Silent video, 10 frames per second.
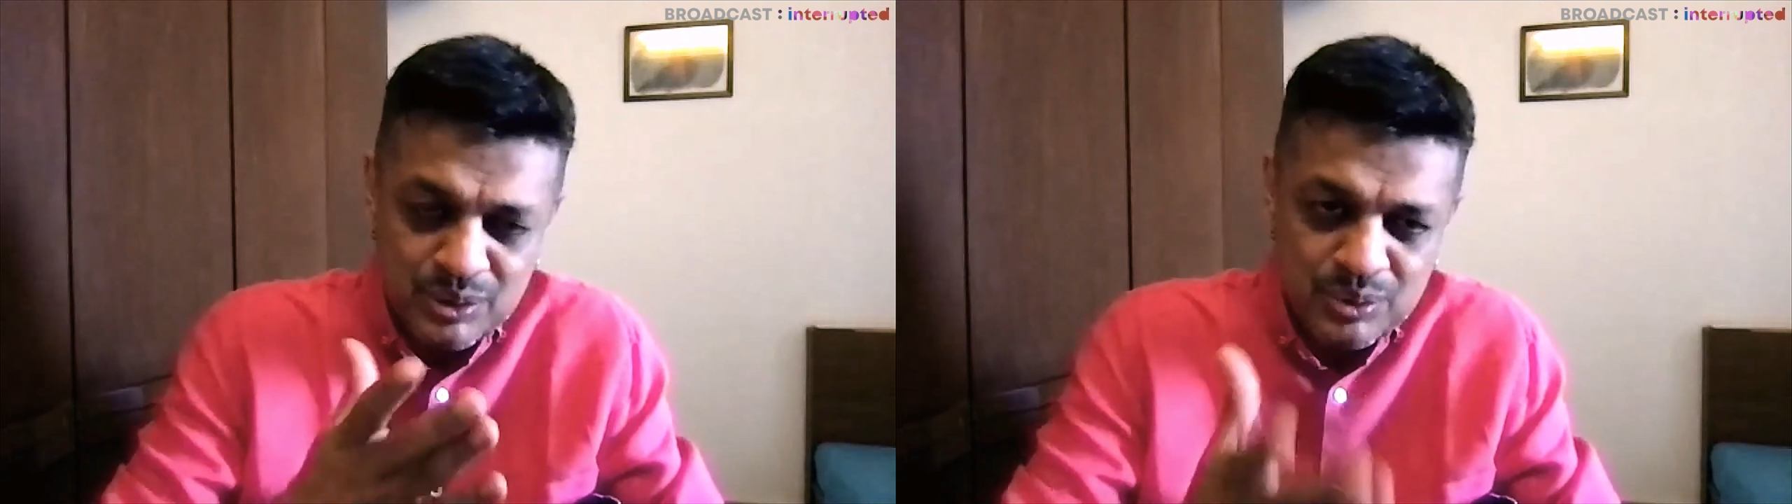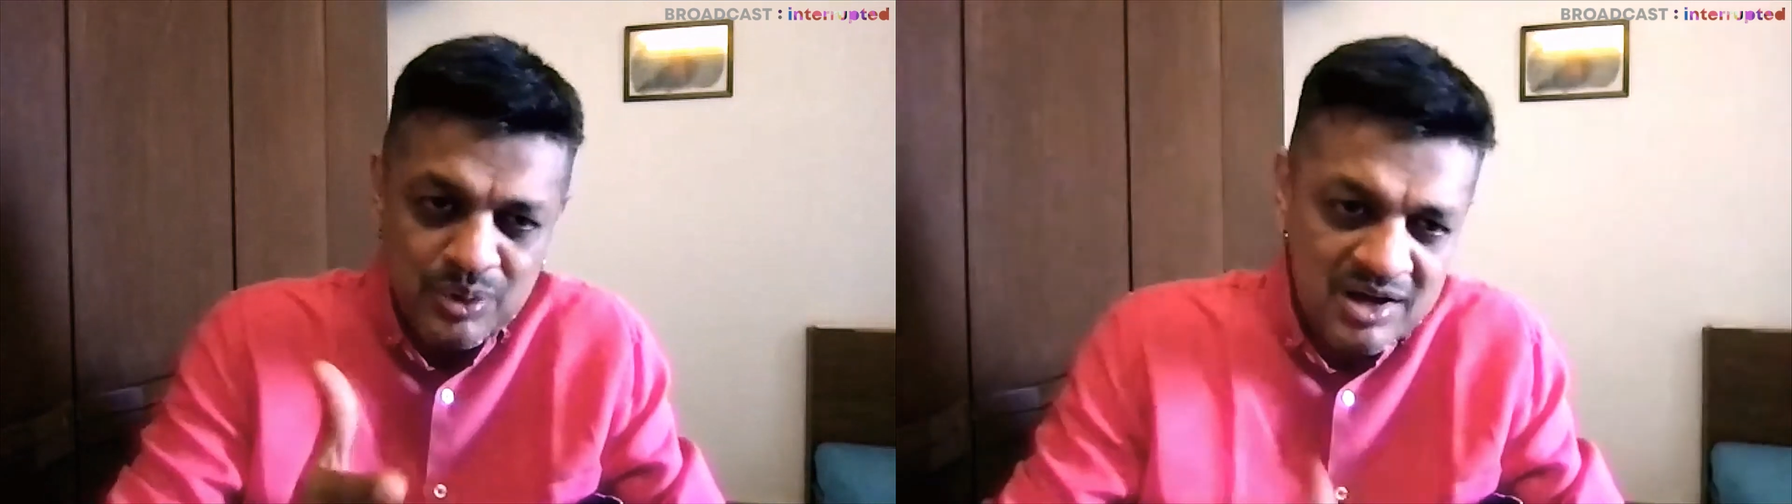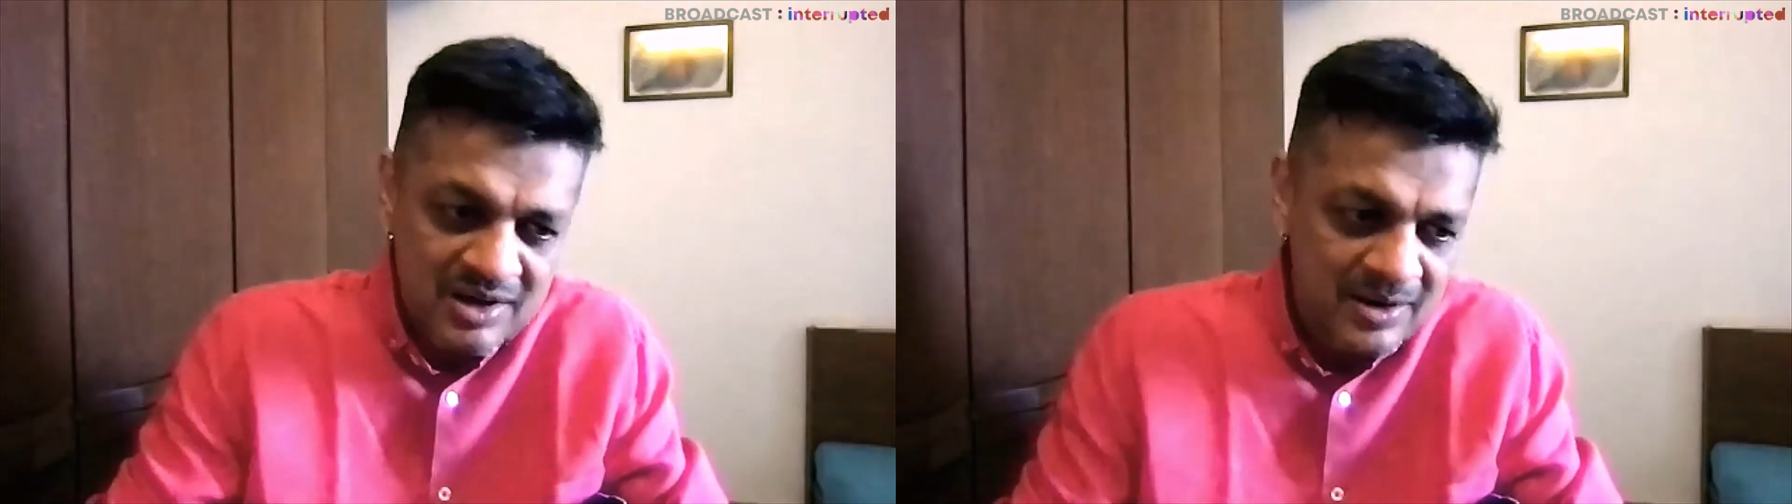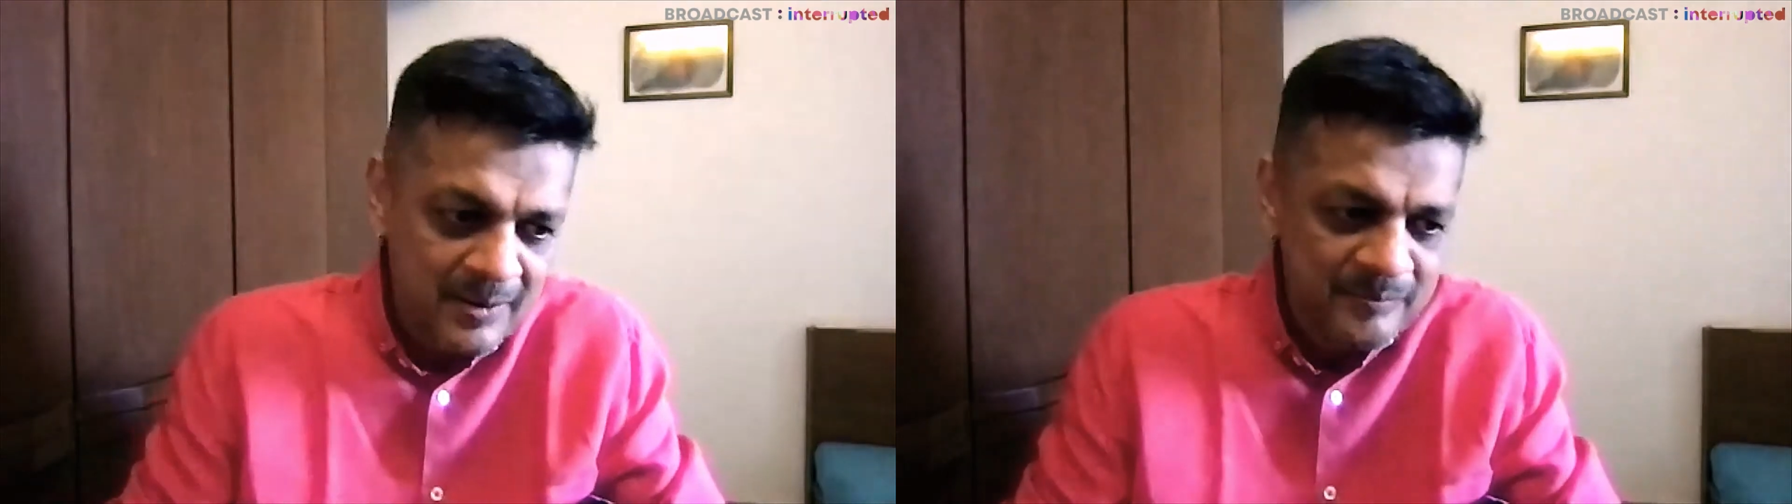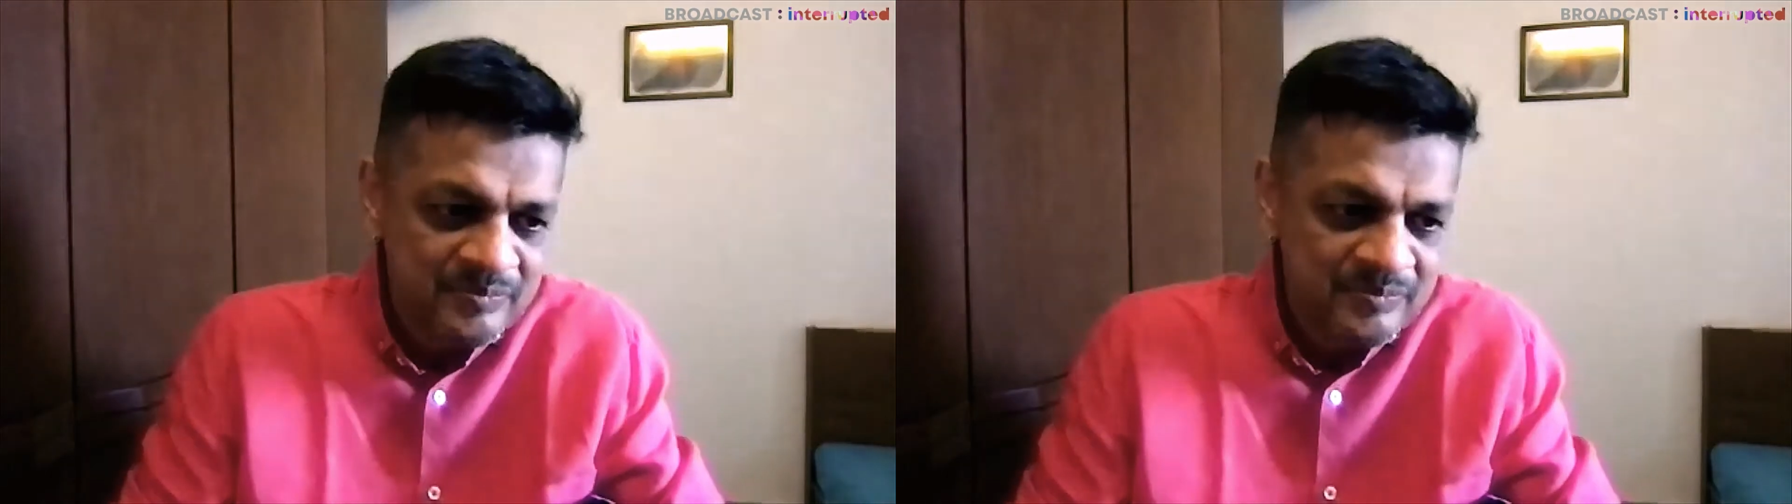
do our